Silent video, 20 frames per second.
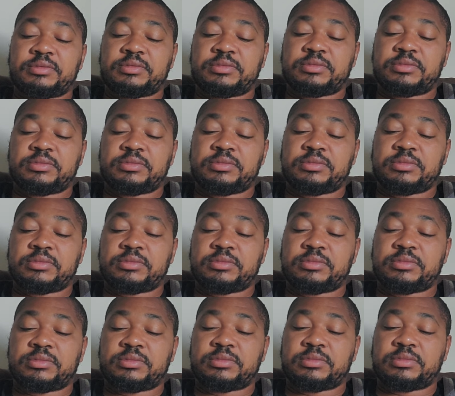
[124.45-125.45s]

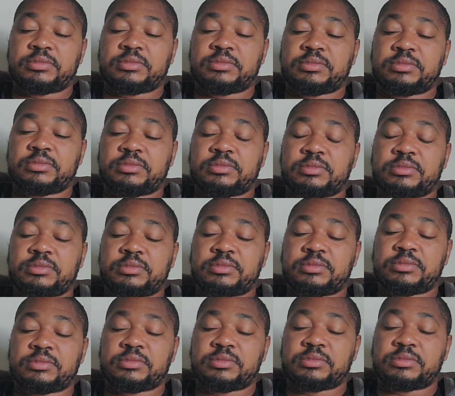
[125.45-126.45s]

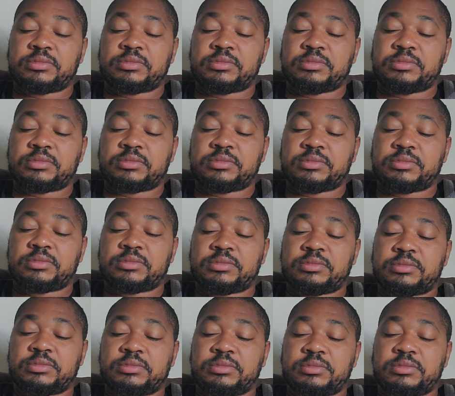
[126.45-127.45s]

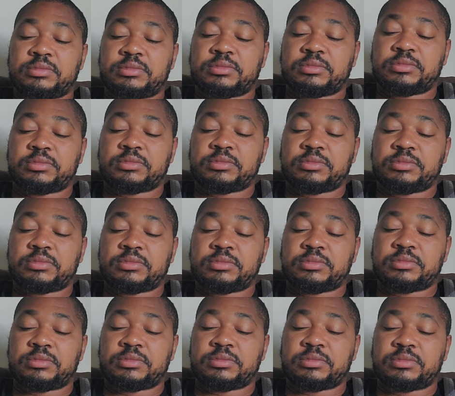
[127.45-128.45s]

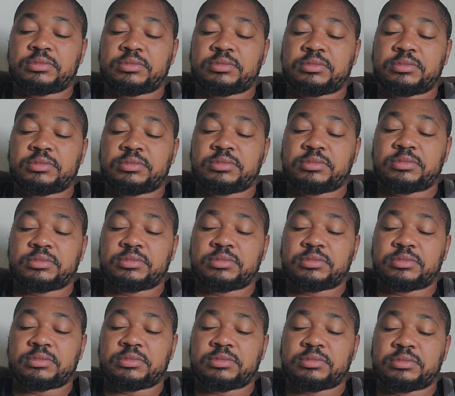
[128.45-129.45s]

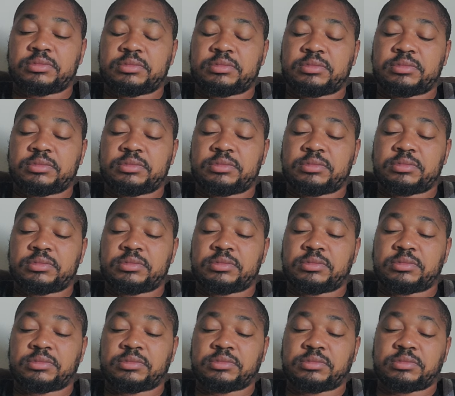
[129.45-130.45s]

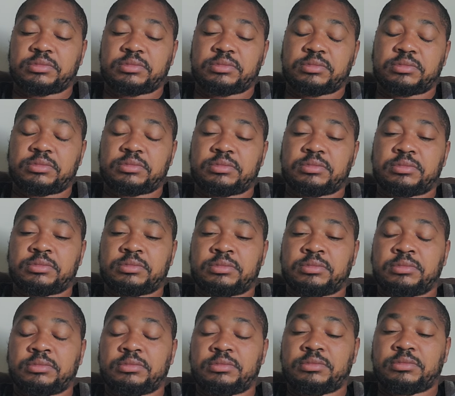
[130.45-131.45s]

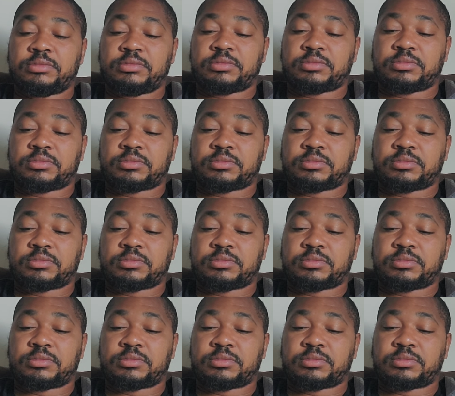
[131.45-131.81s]
(silence)